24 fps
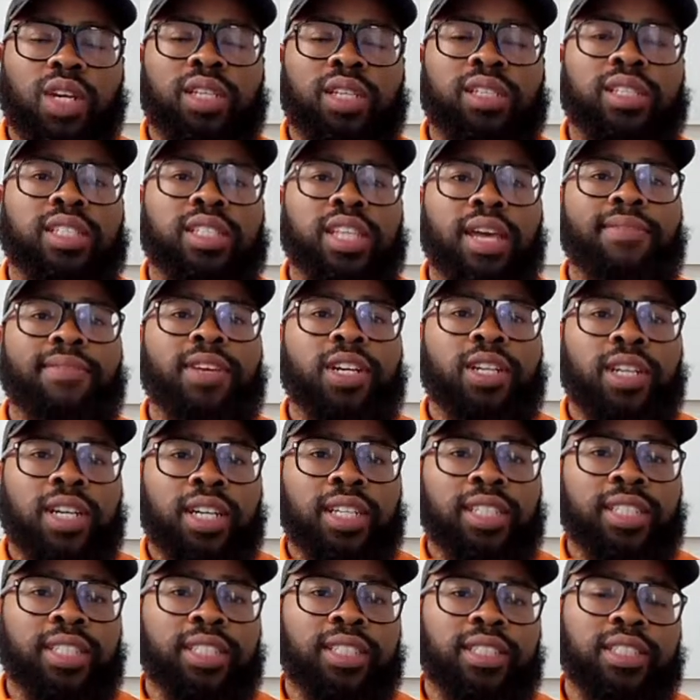a
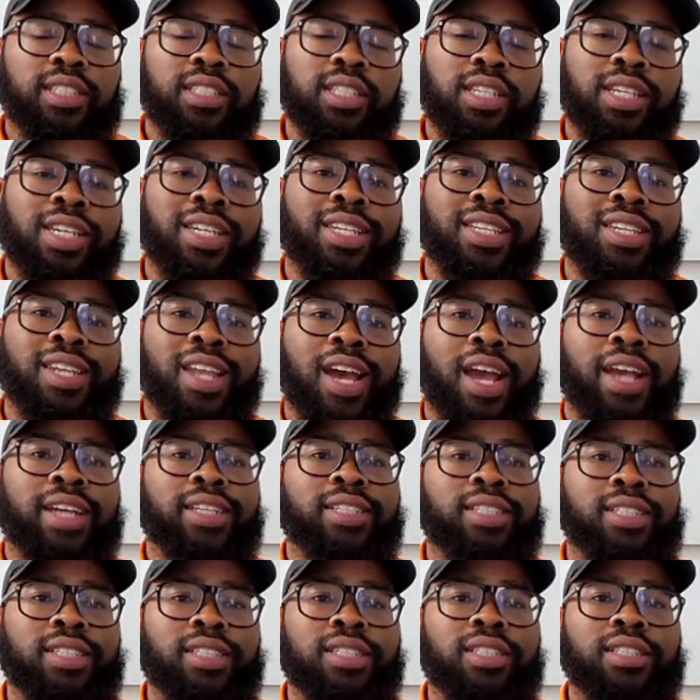
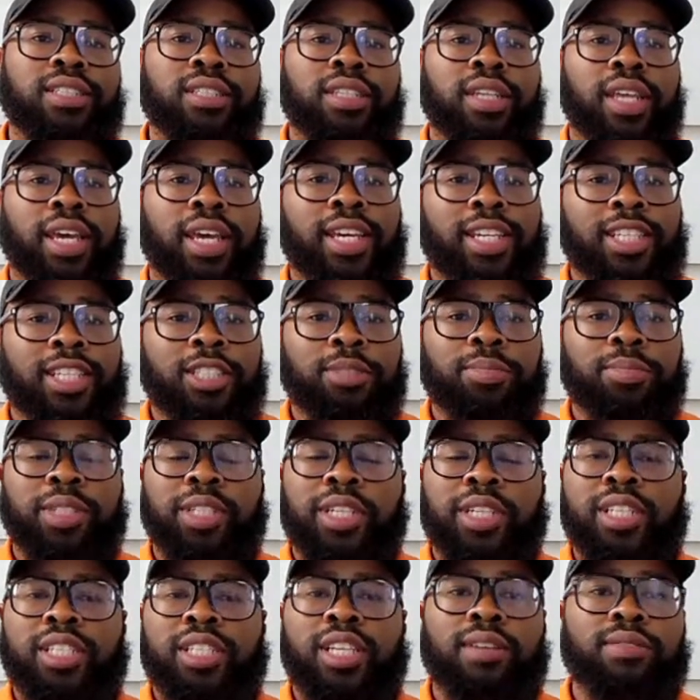790 days,
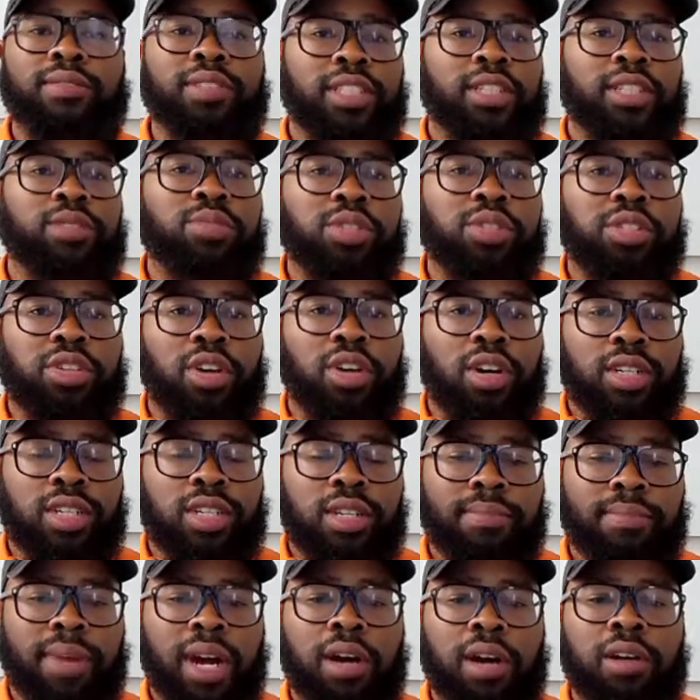because everything we're
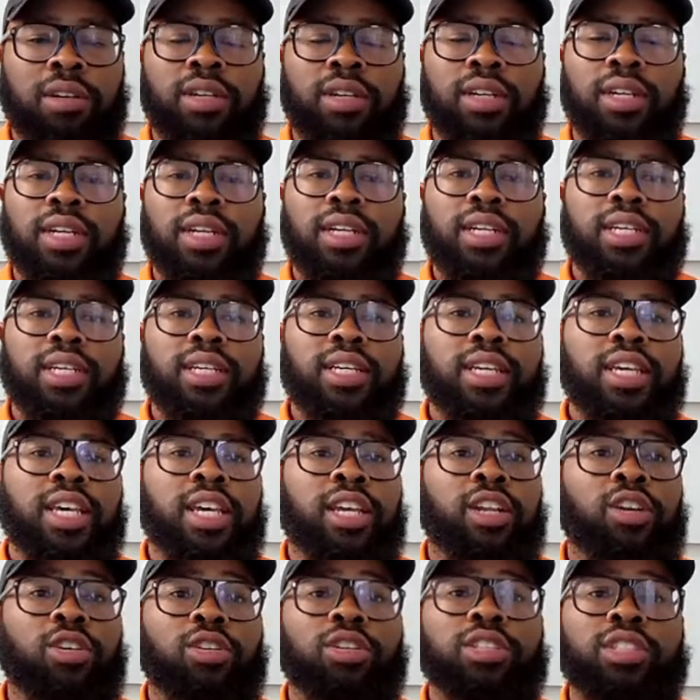talking about,
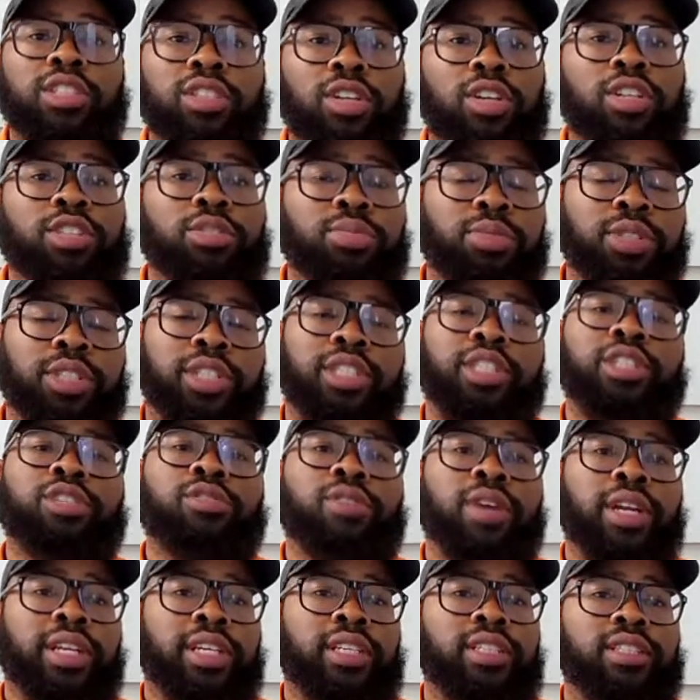it all starts with good
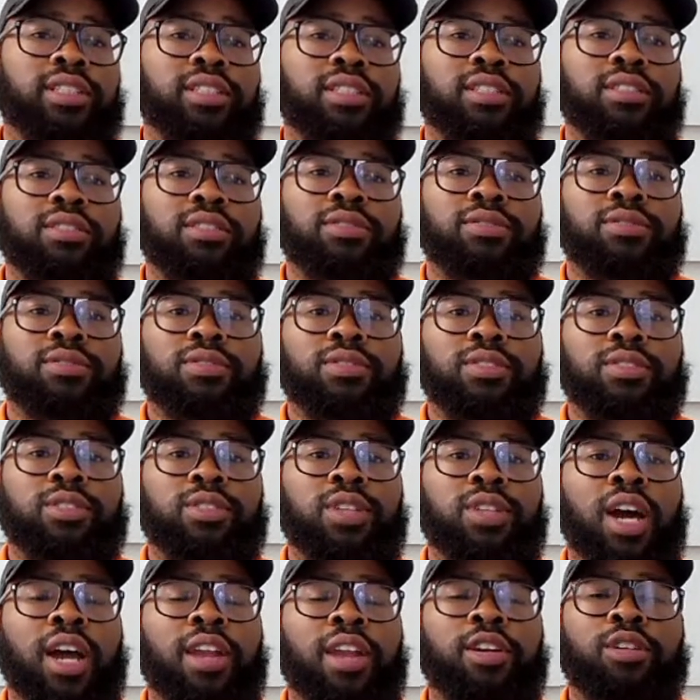credit.
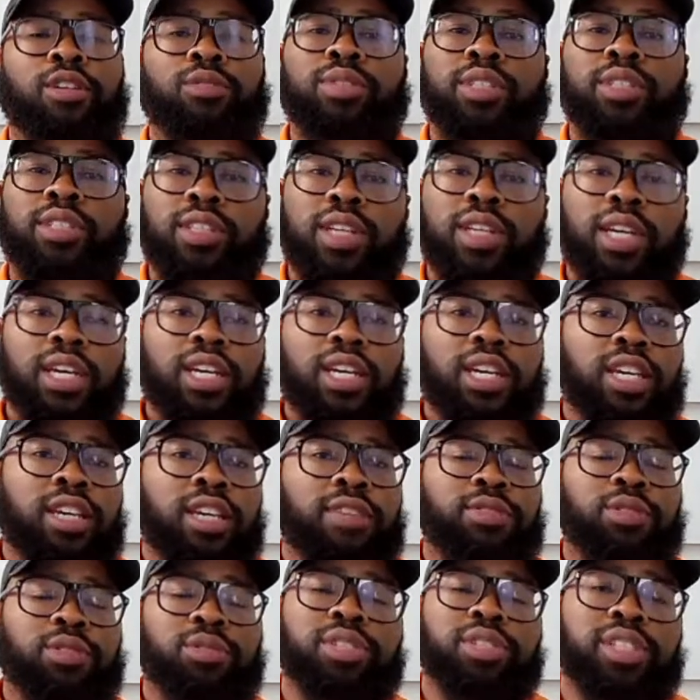I know
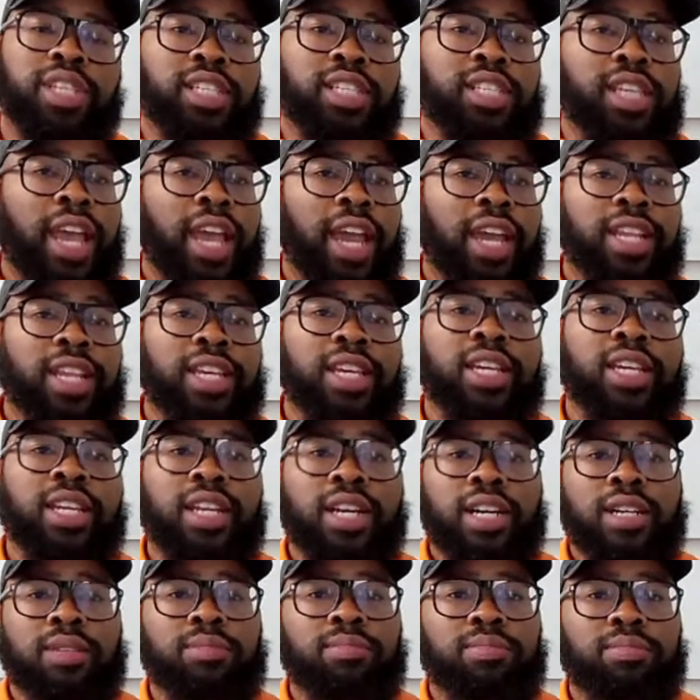if you 680 and
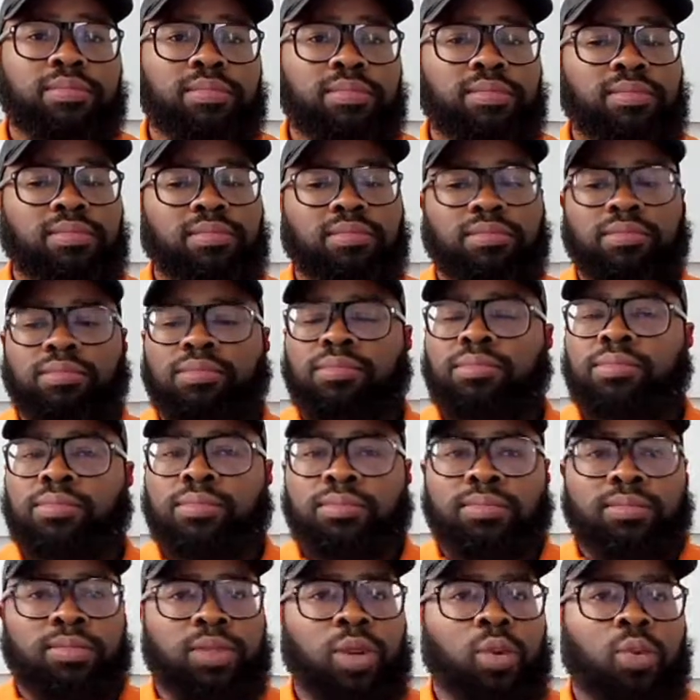up,
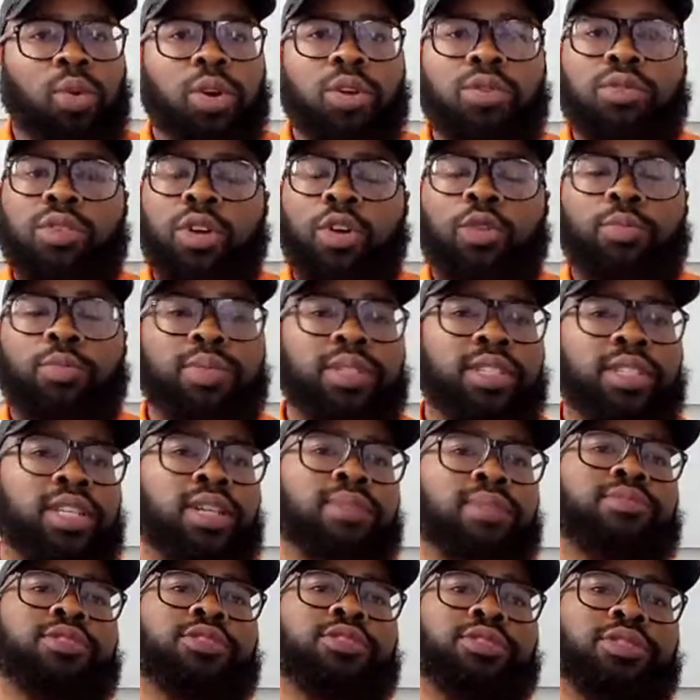the world opens
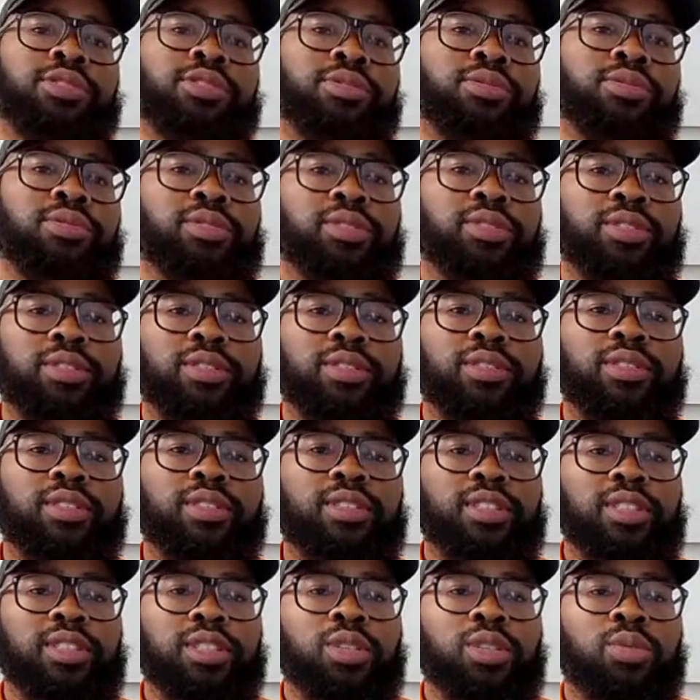up to you.
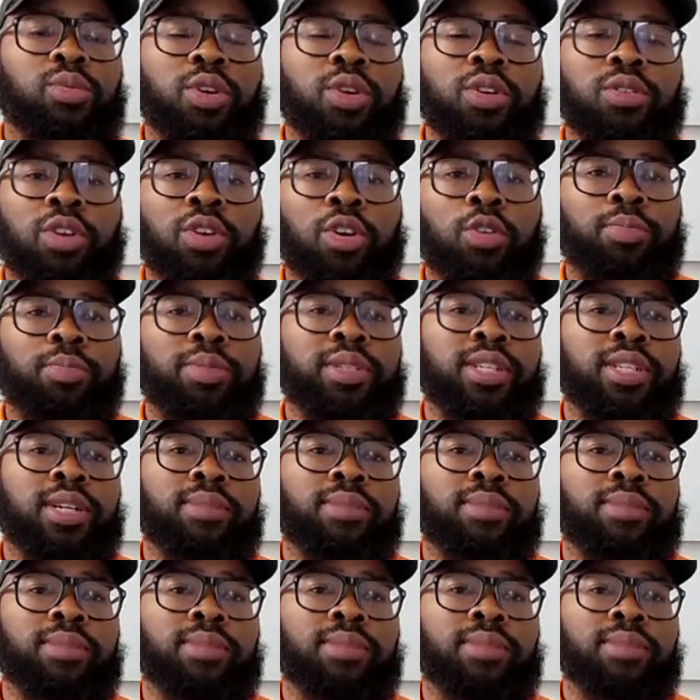The world opens up.